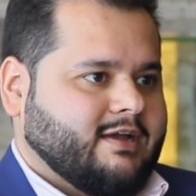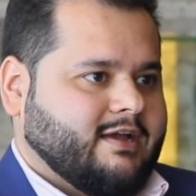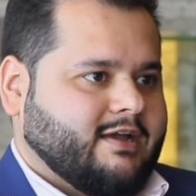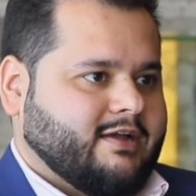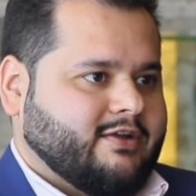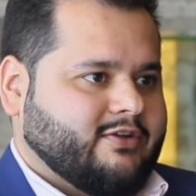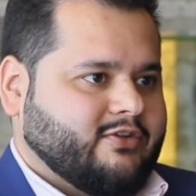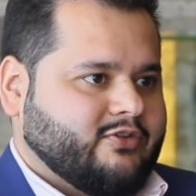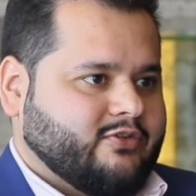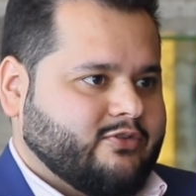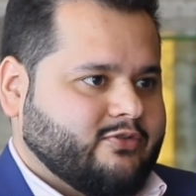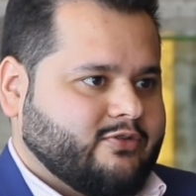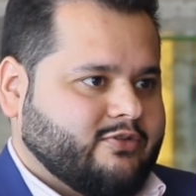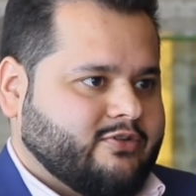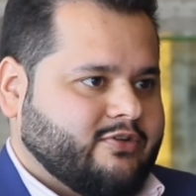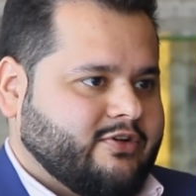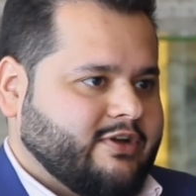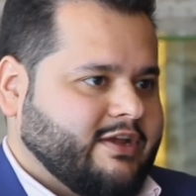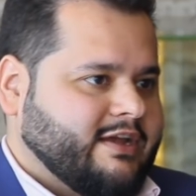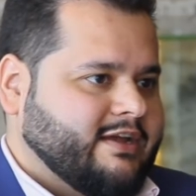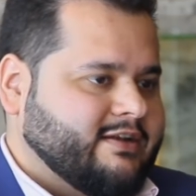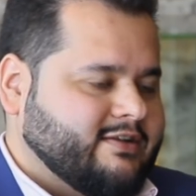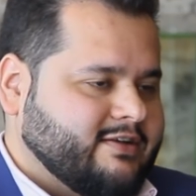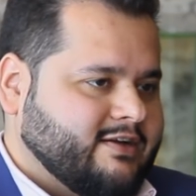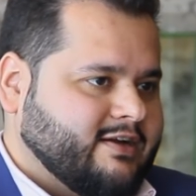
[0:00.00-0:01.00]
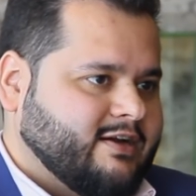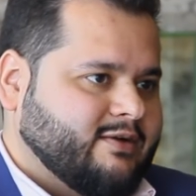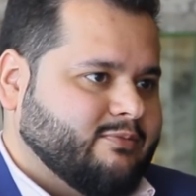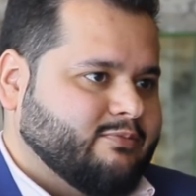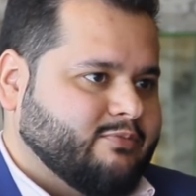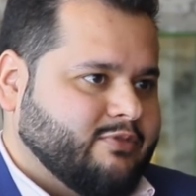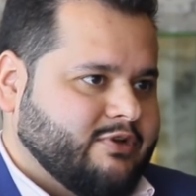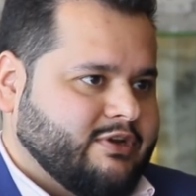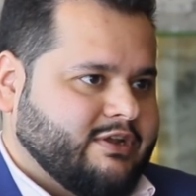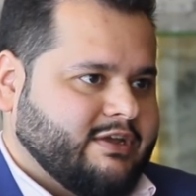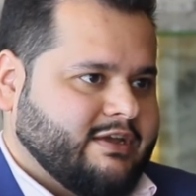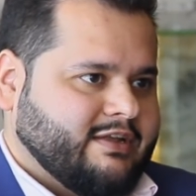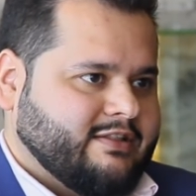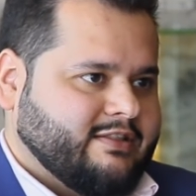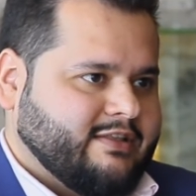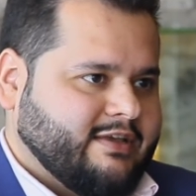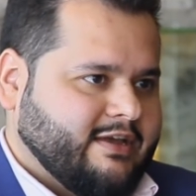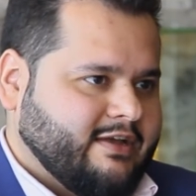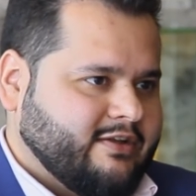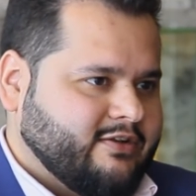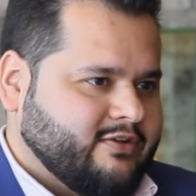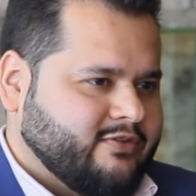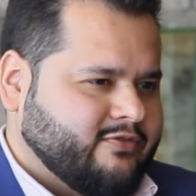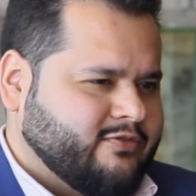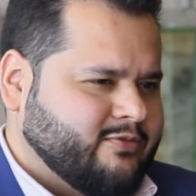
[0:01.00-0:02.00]
and you create a company at the
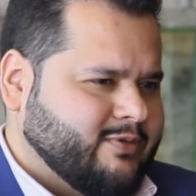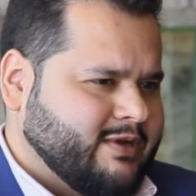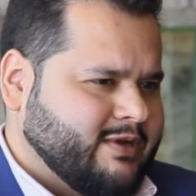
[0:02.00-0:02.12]
end of